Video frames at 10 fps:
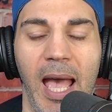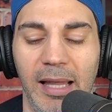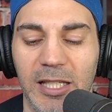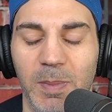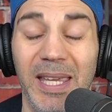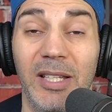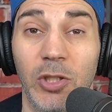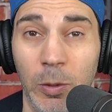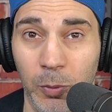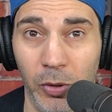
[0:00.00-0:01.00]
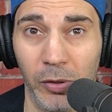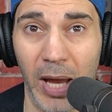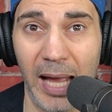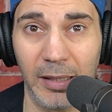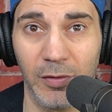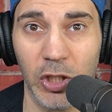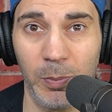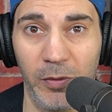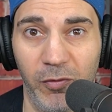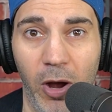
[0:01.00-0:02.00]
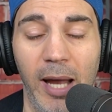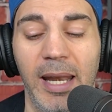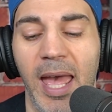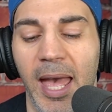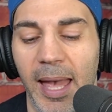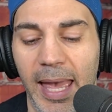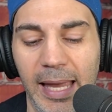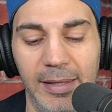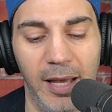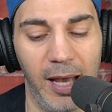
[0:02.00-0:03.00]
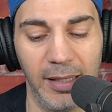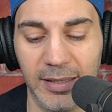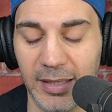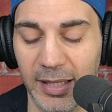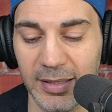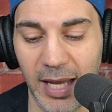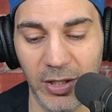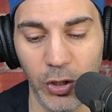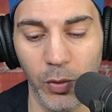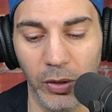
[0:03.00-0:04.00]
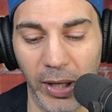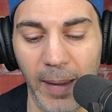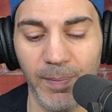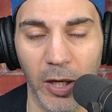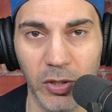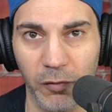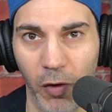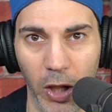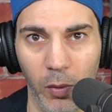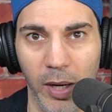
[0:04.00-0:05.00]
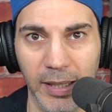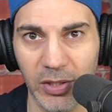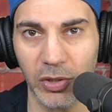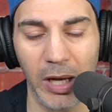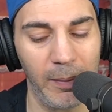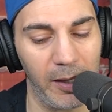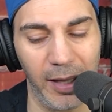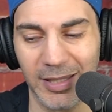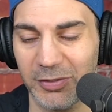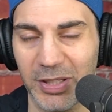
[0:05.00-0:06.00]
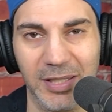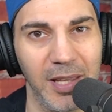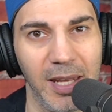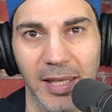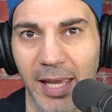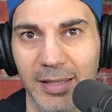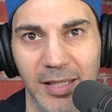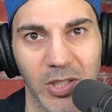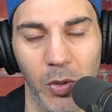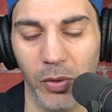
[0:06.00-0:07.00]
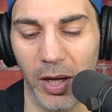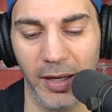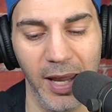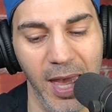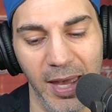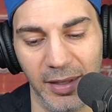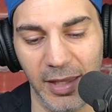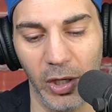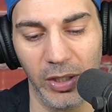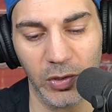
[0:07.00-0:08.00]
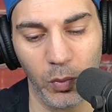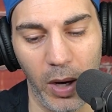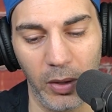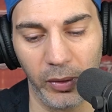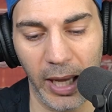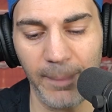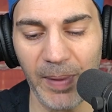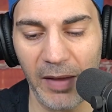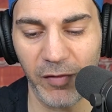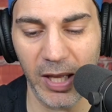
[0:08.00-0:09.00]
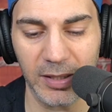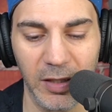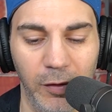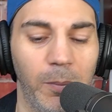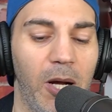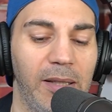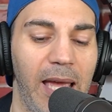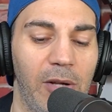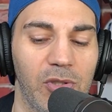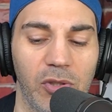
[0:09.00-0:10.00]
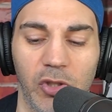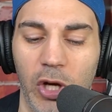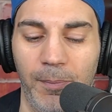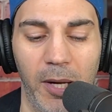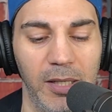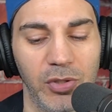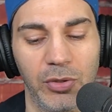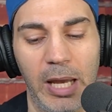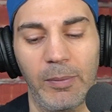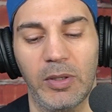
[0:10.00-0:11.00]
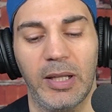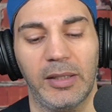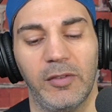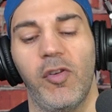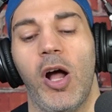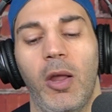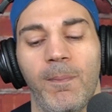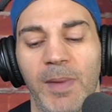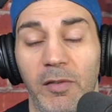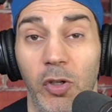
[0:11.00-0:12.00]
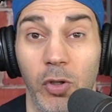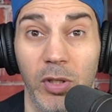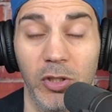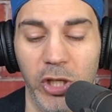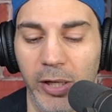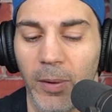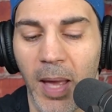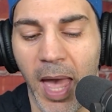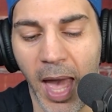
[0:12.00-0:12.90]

Let's make it super interactive, super fun, and let's get to it, okay? Also, follow on Instagram. Got lots of exciting antics going on there as well, okay? At Fantasy Football Counselor. Jump on Instagram, click the follow if you're new to the channel.